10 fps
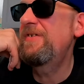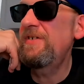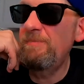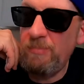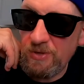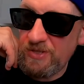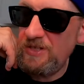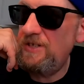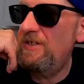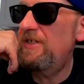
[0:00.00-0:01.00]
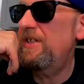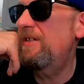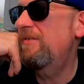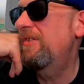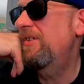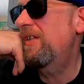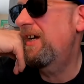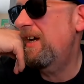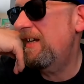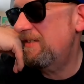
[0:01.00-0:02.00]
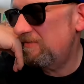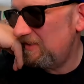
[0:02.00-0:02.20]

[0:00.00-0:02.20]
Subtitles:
and there's books in there that they don't look at.